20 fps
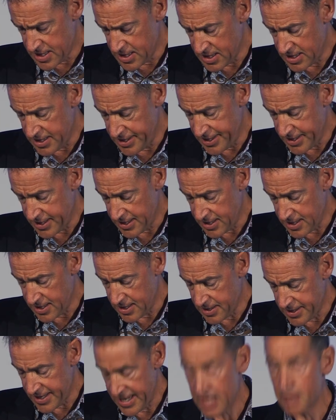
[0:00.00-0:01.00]
the
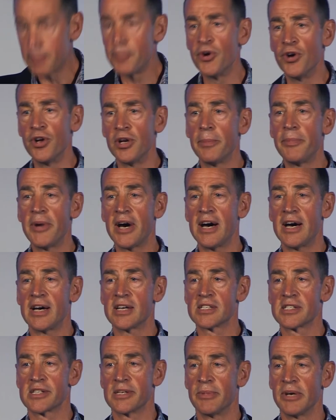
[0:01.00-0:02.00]
Annapurna
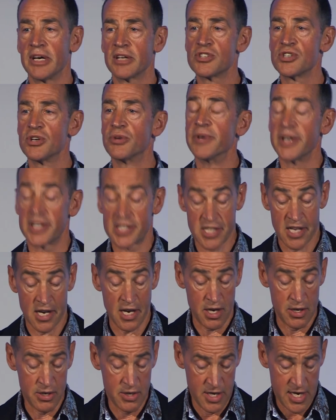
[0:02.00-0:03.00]
Pass about 2 weeks
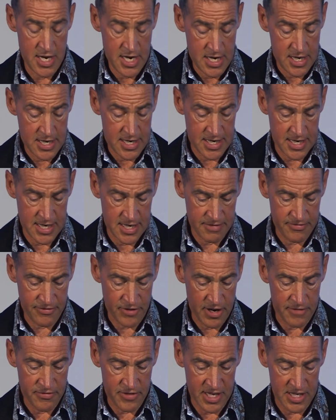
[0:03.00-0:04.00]
ago,
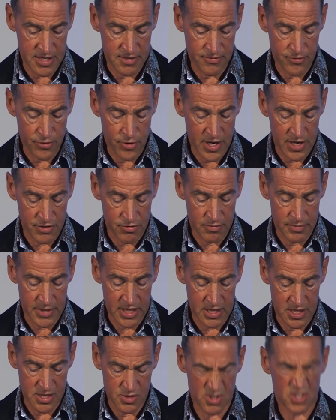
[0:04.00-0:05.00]
5,400
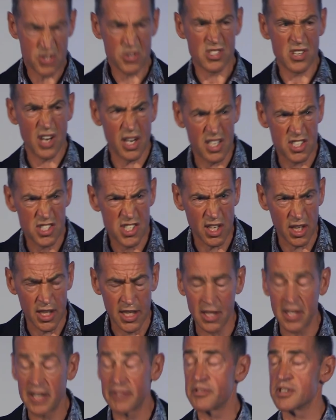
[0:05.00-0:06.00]
metres, which is slightly
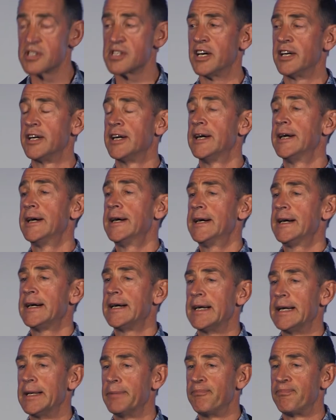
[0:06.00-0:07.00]
chilly, I'd have to say.
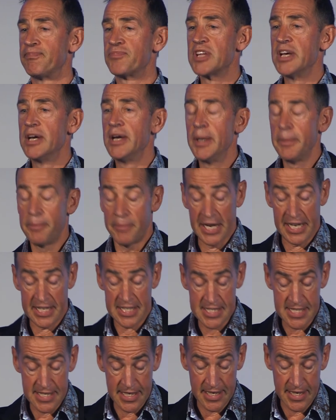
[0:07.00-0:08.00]

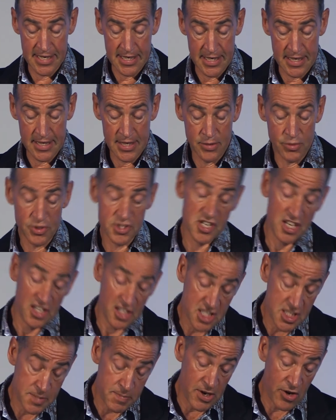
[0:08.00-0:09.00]
But it was an
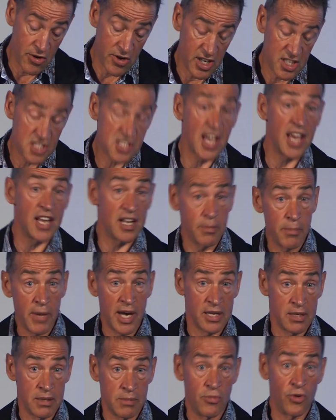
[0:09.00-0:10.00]
experience, and it
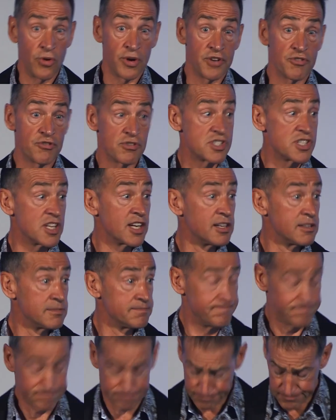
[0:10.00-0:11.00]
made it more interesting.
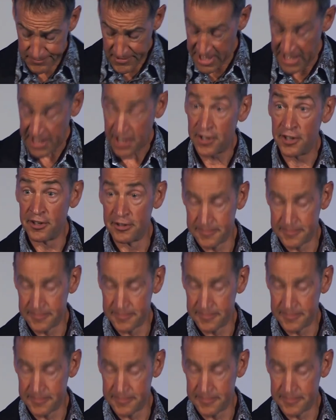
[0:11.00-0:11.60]
Thank you.